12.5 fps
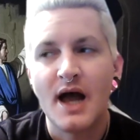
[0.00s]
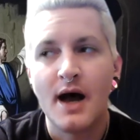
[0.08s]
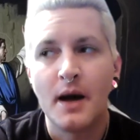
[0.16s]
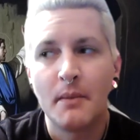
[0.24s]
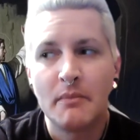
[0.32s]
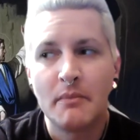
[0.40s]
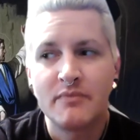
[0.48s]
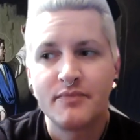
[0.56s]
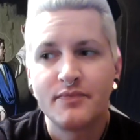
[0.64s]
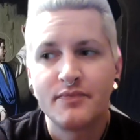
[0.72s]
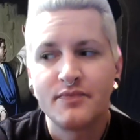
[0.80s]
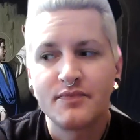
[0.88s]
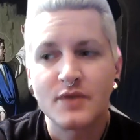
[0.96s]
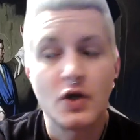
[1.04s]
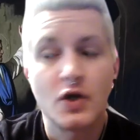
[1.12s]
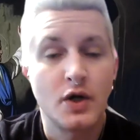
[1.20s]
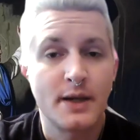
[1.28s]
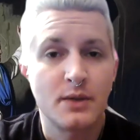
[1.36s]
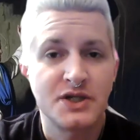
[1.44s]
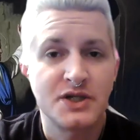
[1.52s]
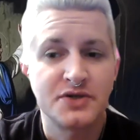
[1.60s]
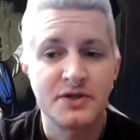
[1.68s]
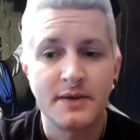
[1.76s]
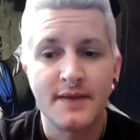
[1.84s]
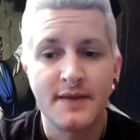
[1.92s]
um, good at what you
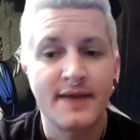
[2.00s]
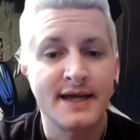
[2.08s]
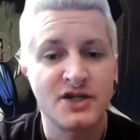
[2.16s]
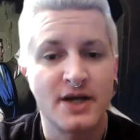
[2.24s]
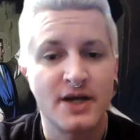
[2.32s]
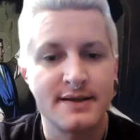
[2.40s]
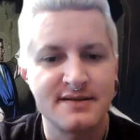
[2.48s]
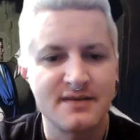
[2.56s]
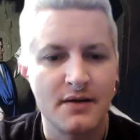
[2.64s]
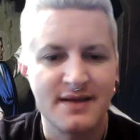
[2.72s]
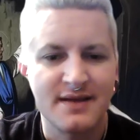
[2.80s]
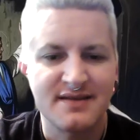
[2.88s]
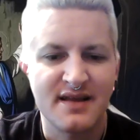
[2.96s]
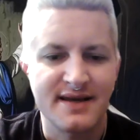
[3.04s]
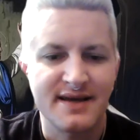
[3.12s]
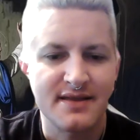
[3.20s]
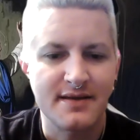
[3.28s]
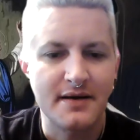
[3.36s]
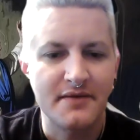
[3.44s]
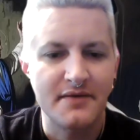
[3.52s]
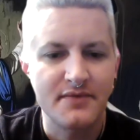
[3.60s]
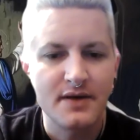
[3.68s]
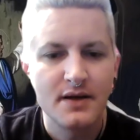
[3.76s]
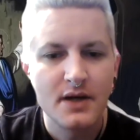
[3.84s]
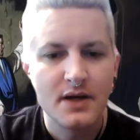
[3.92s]
do, and then they get jealous. So that's all I can think of.
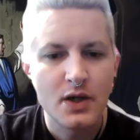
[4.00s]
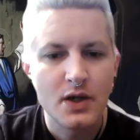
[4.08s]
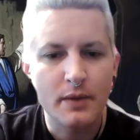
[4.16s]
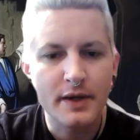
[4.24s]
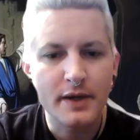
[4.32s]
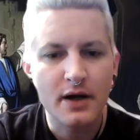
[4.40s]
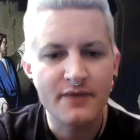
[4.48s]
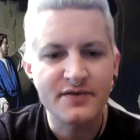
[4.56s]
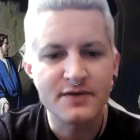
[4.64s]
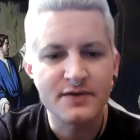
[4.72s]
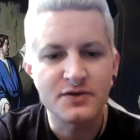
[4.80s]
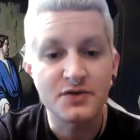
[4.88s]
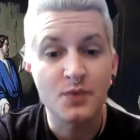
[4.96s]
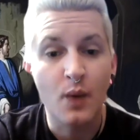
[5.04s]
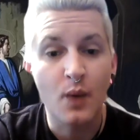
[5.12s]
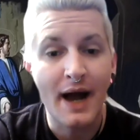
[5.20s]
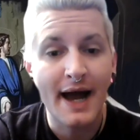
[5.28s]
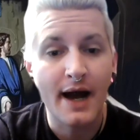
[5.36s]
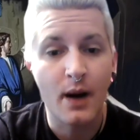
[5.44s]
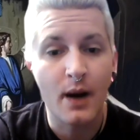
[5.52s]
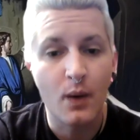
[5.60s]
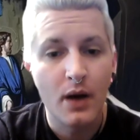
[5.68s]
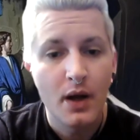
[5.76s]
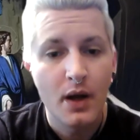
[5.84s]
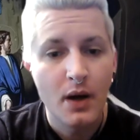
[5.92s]
Corporate coffee futures.
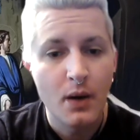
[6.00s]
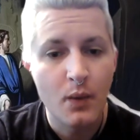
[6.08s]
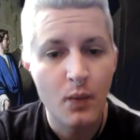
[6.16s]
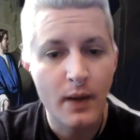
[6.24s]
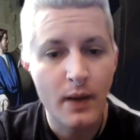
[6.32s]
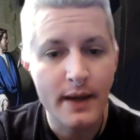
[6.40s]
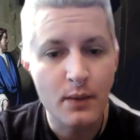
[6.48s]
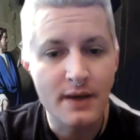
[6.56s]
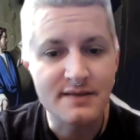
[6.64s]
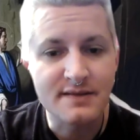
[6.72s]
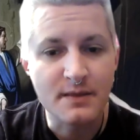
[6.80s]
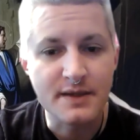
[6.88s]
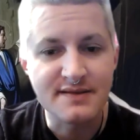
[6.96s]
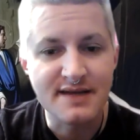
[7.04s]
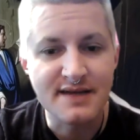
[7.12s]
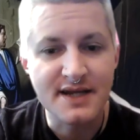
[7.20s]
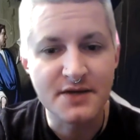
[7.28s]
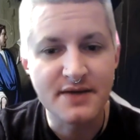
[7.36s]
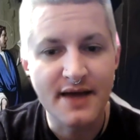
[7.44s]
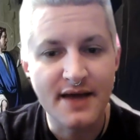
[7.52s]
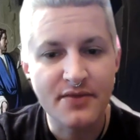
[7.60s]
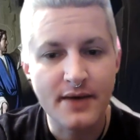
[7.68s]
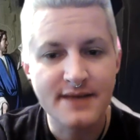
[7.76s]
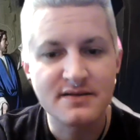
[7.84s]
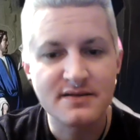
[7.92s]
Wow wait, what? Someone is sending you death
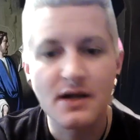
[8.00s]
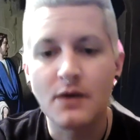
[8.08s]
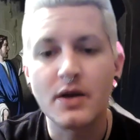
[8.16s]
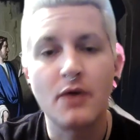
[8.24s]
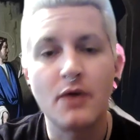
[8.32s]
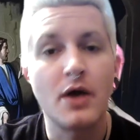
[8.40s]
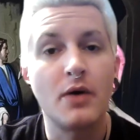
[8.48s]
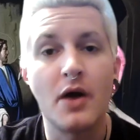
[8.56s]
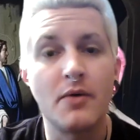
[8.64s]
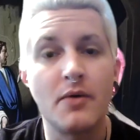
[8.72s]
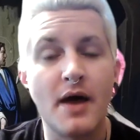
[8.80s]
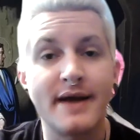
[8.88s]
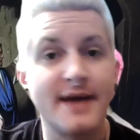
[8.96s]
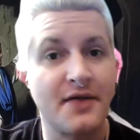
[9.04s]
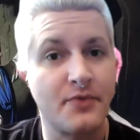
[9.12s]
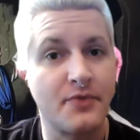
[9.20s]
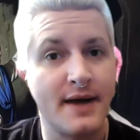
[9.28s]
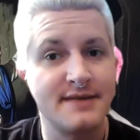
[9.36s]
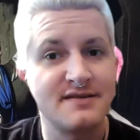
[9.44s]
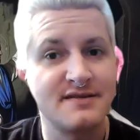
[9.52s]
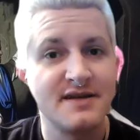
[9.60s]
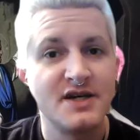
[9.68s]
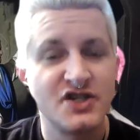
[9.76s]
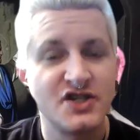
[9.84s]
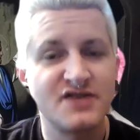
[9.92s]
threats? No, no, no, no, not death threats.
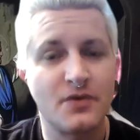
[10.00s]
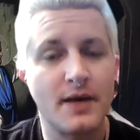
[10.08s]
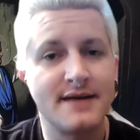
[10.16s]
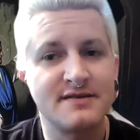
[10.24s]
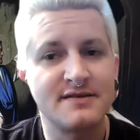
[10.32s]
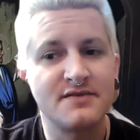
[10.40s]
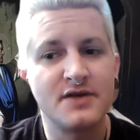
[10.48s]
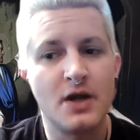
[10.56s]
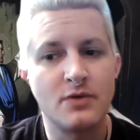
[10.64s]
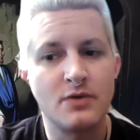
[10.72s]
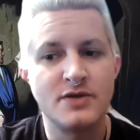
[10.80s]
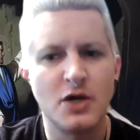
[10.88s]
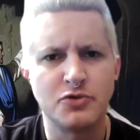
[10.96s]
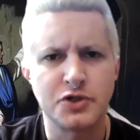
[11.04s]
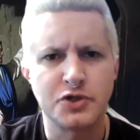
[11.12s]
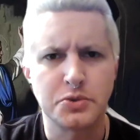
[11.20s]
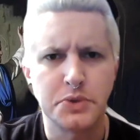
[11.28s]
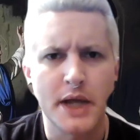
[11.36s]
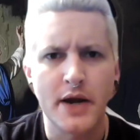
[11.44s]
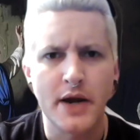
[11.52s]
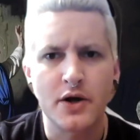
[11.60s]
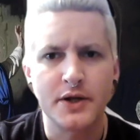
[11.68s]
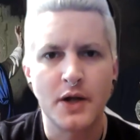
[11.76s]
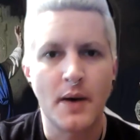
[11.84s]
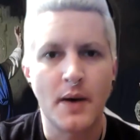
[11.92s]
Just threats of, you know, don't you
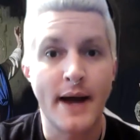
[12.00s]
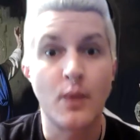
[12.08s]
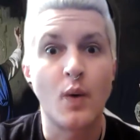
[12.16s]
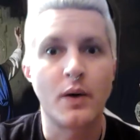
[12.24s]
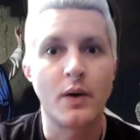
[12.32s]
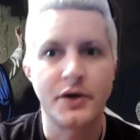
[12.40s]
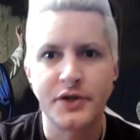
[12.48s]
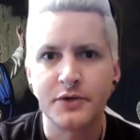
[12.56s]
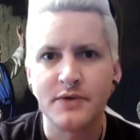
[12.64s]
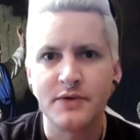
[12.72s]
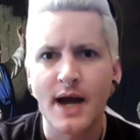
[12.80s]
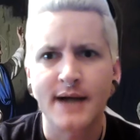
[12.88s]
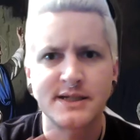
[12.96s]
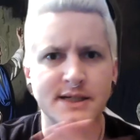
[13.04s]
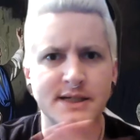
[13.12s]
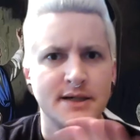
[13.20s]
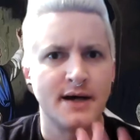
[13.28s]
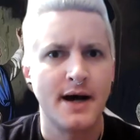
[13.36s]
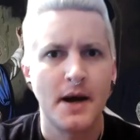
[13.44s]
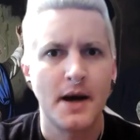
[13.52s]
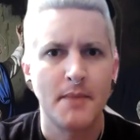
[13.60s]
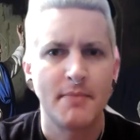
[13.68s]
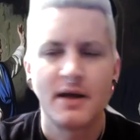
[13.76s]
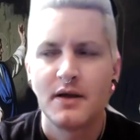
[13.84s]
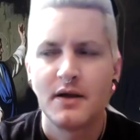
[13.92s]
dare, you know, I warned you not to, um,